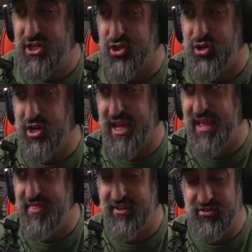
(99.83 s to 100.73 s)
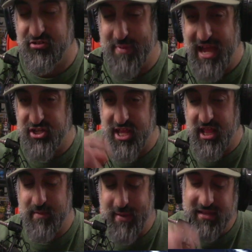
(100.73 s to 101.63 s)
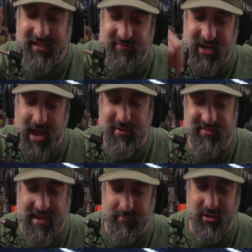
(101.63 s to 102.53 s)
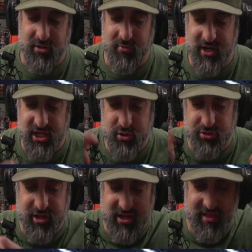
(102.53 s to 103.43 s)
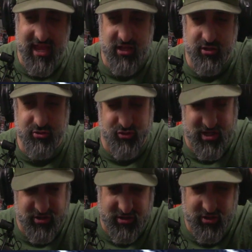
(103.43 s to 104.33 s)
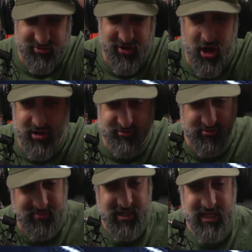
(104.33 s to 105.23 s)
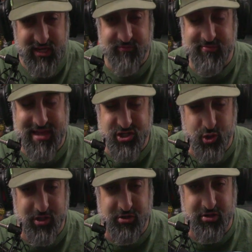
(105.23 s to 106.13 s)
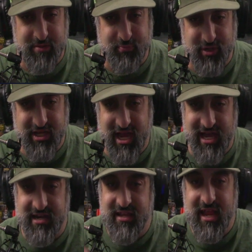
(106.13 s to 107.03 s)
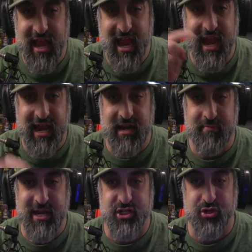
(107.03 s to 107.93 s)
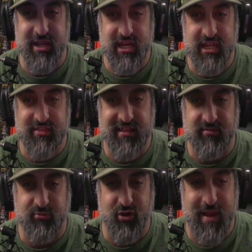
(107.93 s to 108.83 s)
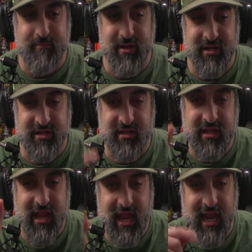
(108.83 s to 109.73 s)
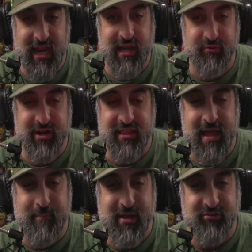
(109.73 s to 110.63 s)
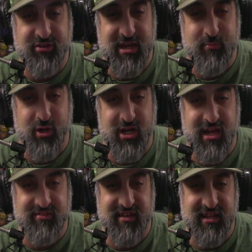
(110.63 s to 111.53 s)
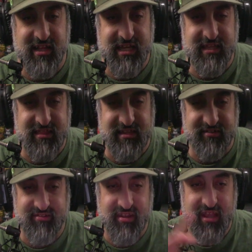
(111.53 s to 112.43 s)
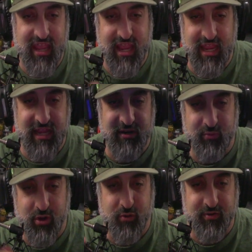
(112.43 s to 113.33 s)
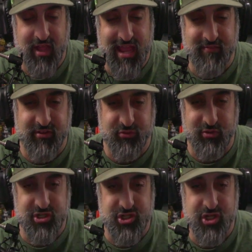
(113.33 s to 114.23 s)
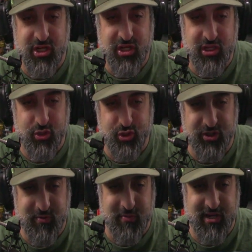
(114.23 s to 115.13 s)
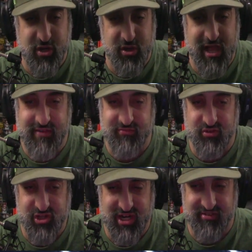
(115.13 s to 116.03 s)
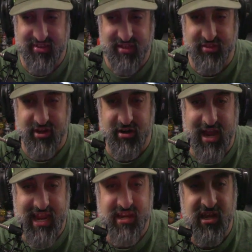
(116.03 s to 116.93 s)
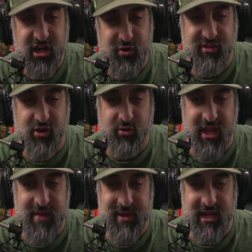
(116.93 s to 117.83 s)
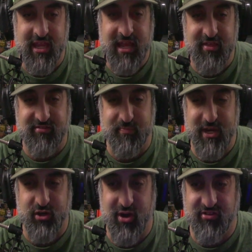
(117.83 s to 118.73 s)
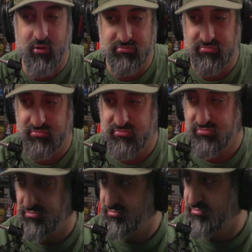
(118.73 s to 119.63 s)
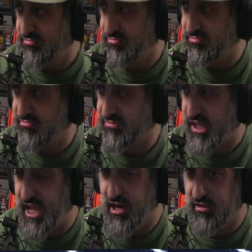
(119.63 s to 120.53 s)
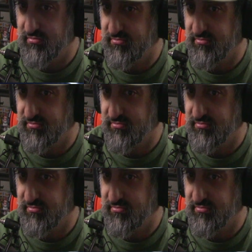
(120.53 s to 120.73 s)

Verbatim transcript: sure again that you smash that like button. Leave a comment down below. What do you think of the Halo trailer? It looks awesome, even from that short little clip we got. And make sure that you hit that subscribe button and ring that bell so you get more content like this. And we're over live on Twitch usually when we go live, so check us out there at Green Zone Gaming. This has been Green Zone. Later.